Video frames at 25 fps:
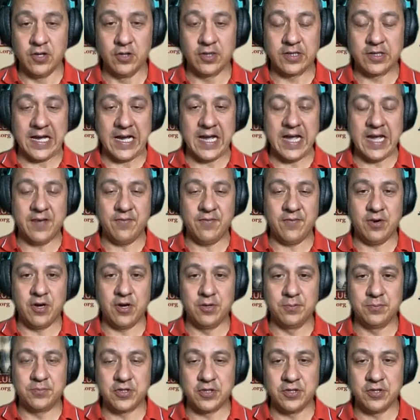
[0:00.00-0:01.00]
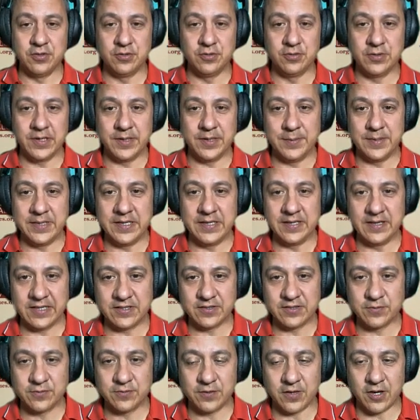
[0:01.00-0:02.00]
Oh, look, I have hope too. I mean,
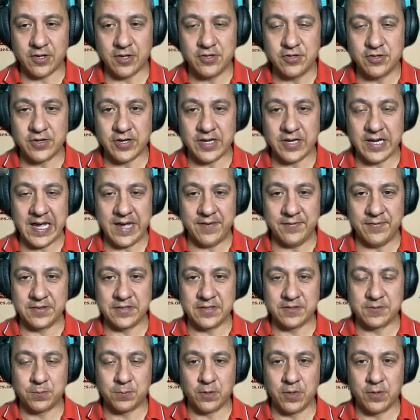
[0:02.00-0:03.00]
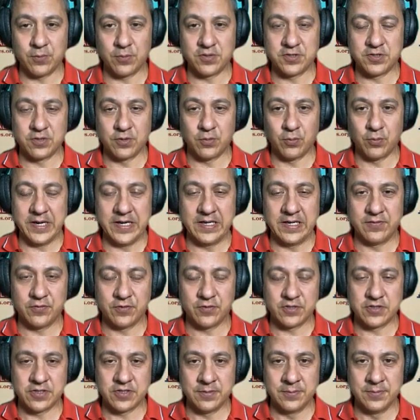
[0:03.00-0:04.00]
and that's all you can have at this point. We're still
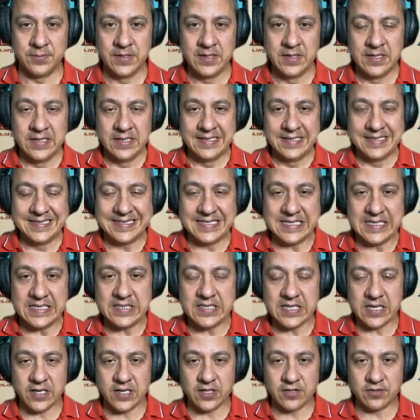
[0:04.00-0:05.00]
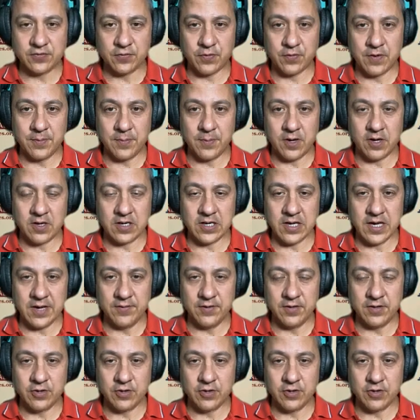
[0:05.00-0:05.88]
waiting for some details from our